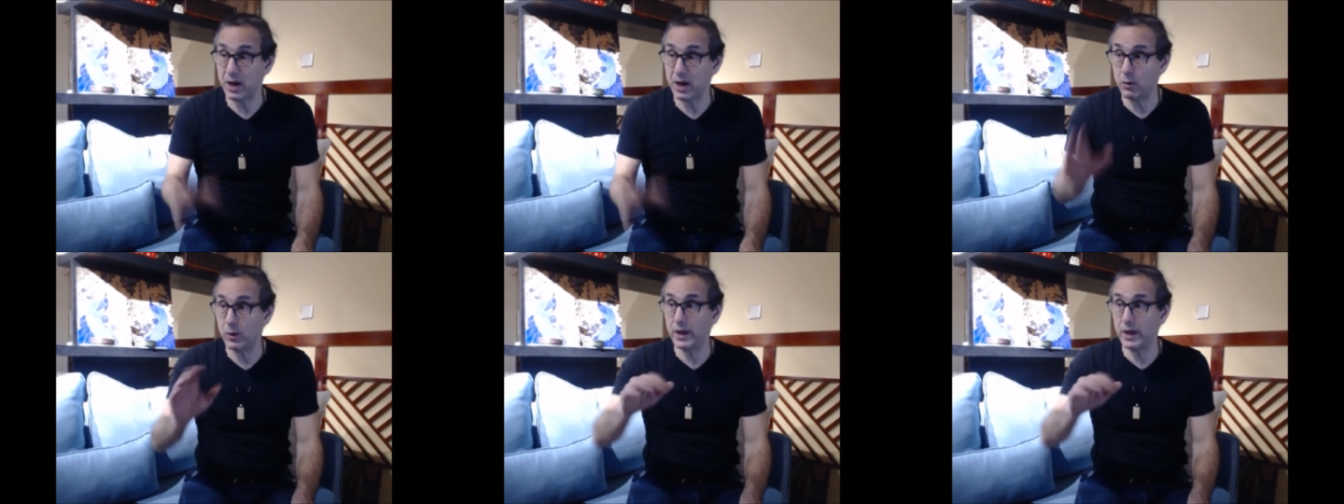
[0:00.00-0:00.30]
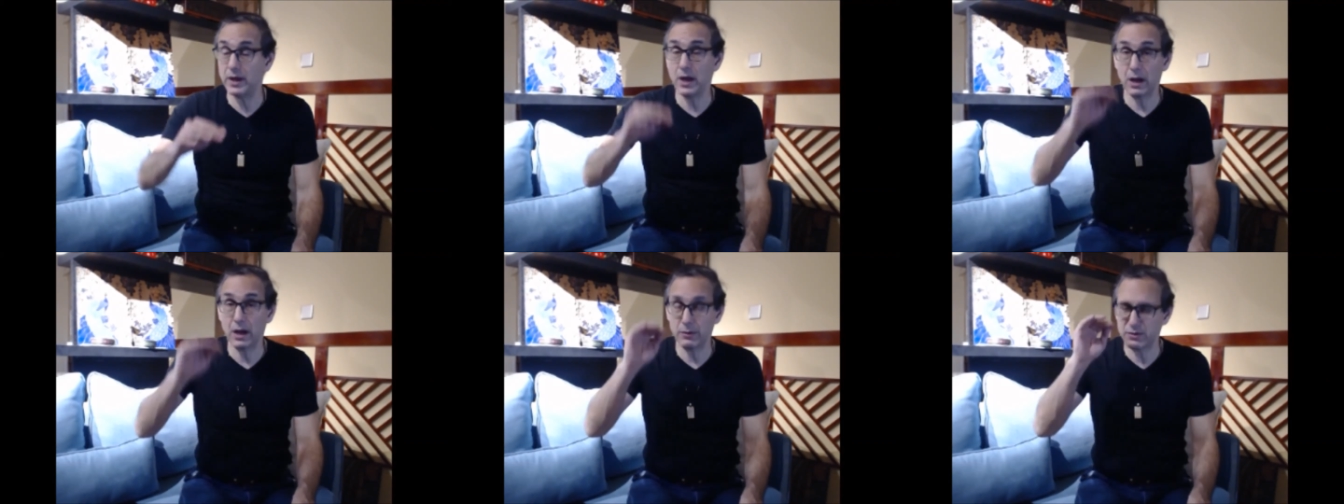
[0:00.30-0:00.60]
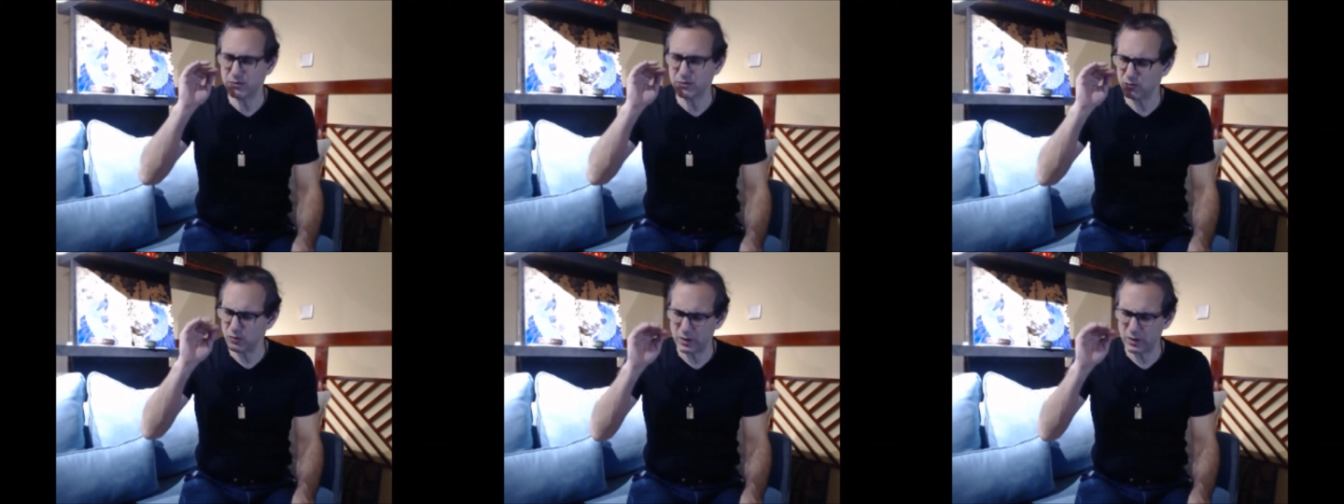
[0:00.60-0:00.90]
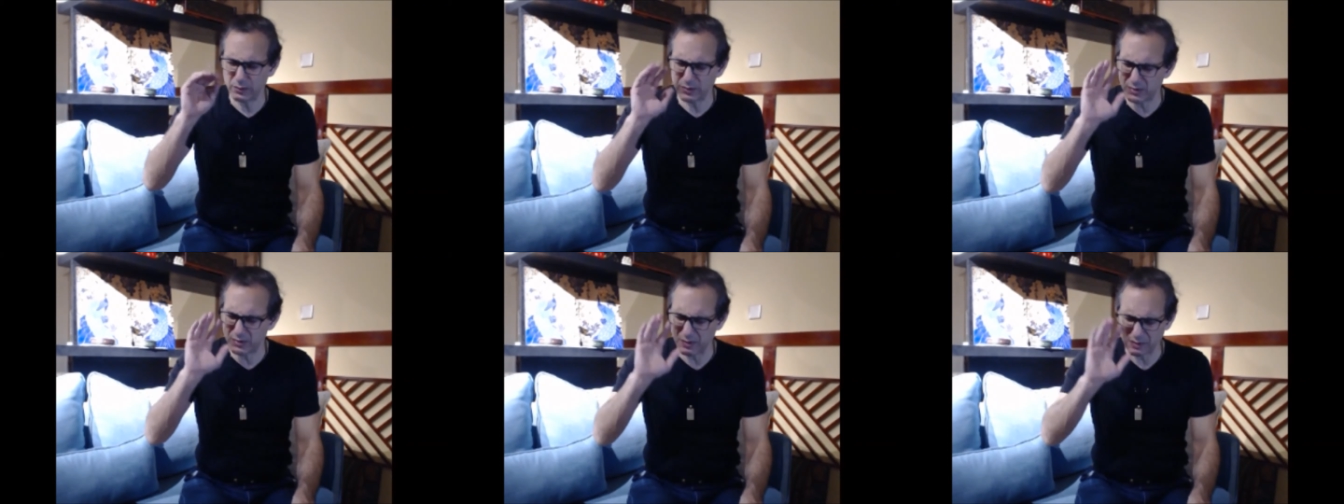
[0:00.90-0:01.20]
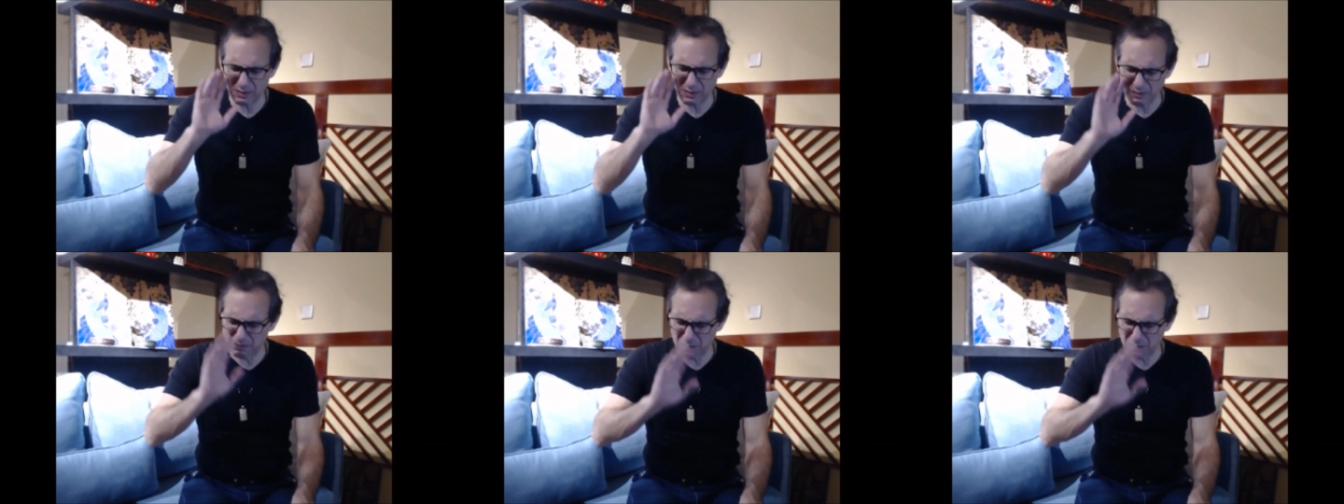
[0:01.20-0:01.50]
I went, it was
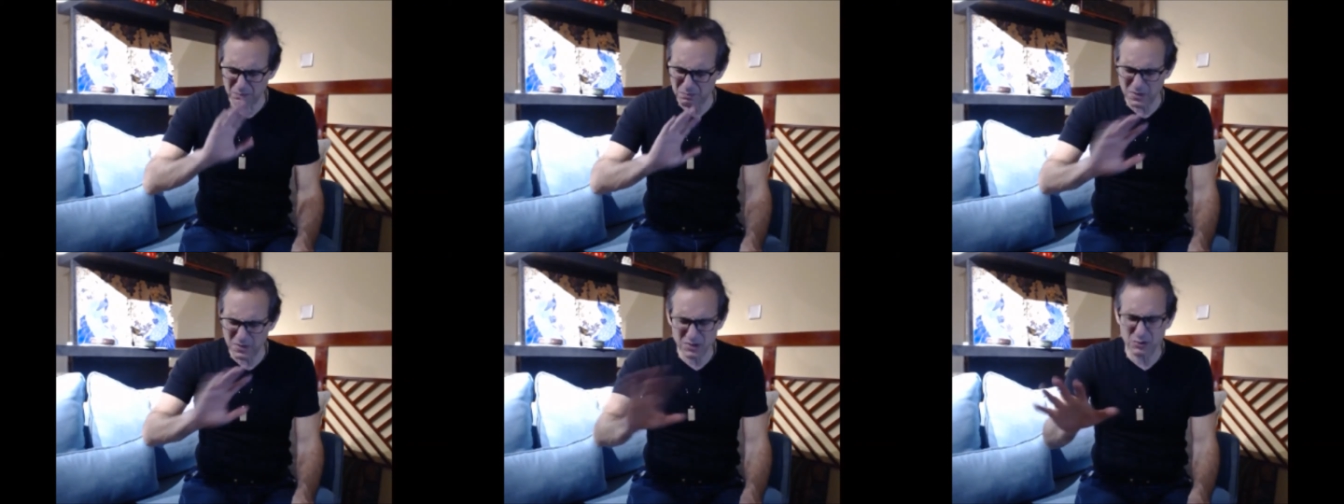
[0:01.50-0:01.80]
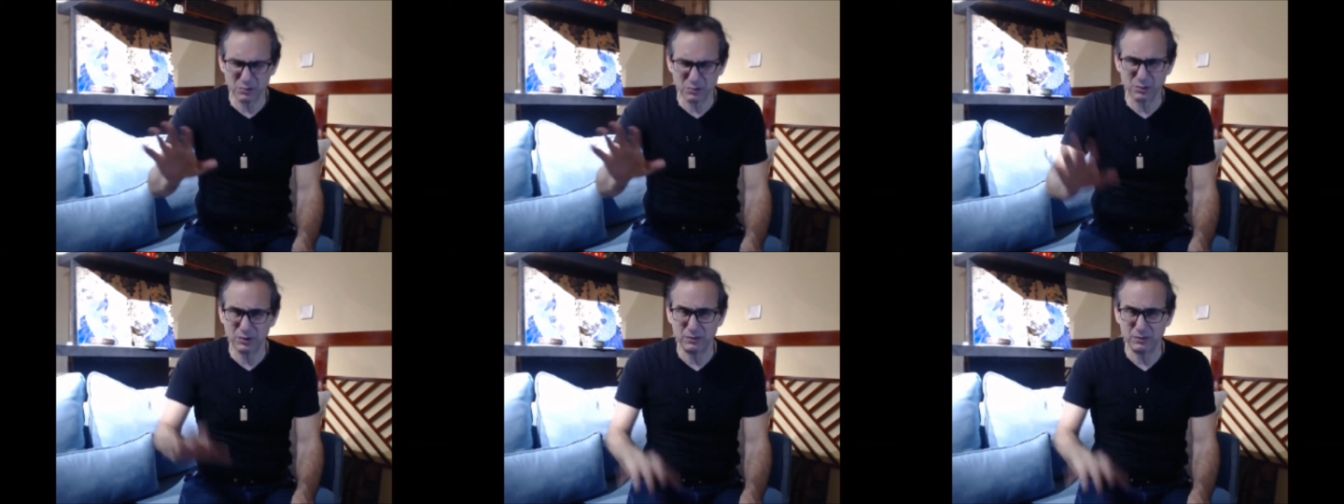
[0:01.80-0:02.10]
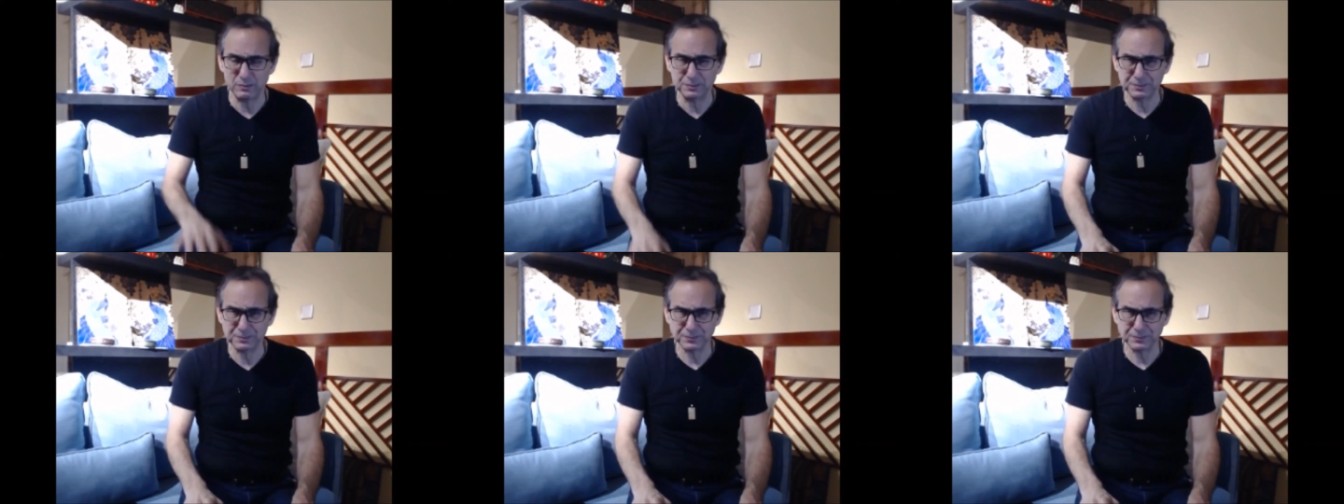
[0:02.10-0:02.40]
miserable